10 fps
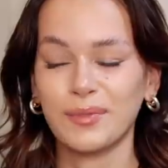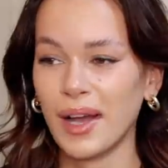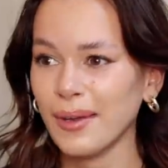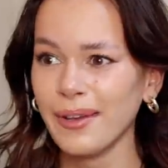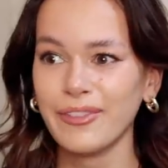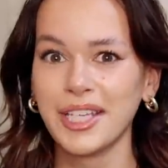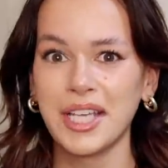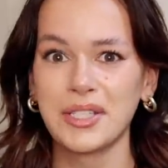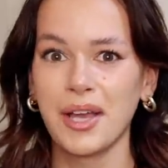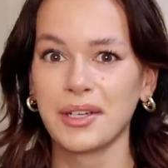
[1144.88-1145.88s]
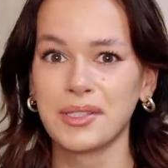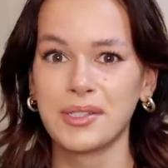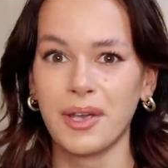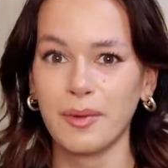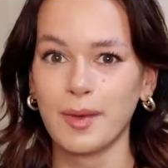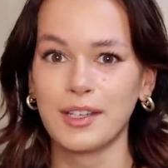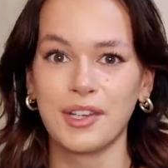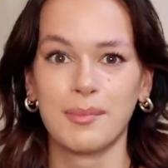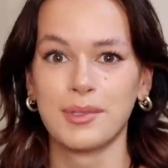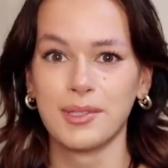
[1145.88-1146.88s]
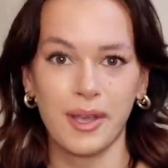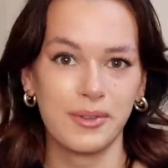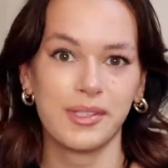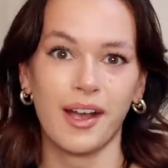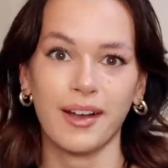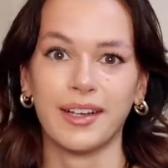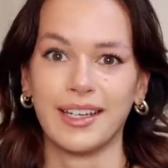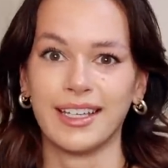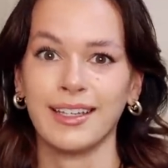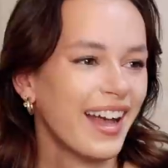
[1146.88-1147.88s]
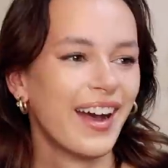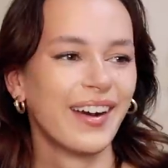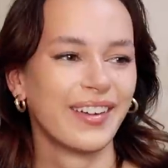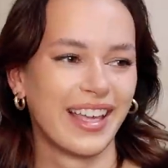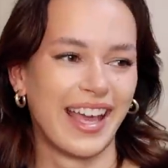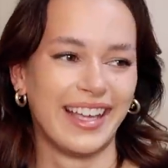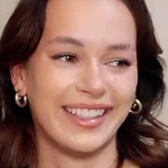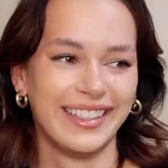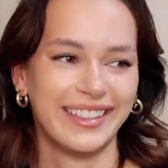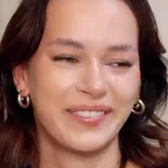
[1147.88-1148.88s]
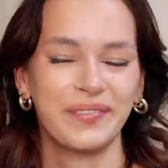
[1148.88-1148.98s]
Why do I feel like I talked so much? I'm so sorry. Okay.